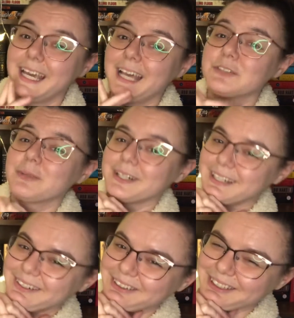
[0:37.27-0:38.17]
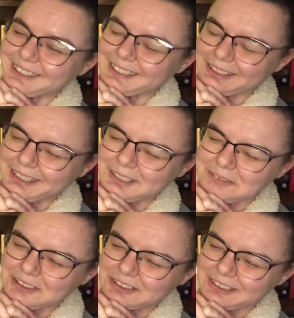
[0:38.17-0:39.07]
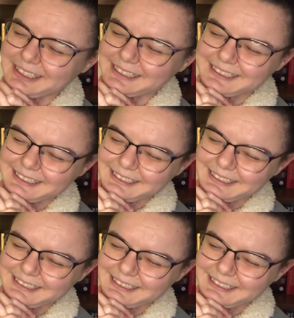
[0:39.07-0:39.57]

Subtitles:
as we are now on the year anniversary.